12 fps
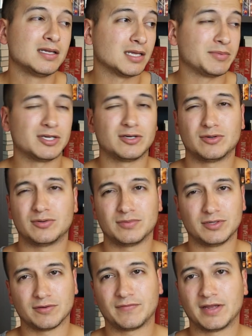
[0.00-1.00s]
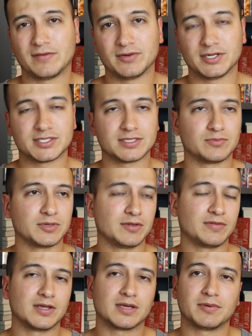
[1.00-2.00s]
Let me know your favorites, what you
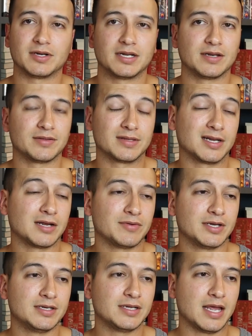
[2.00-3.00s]
think about anything that I read,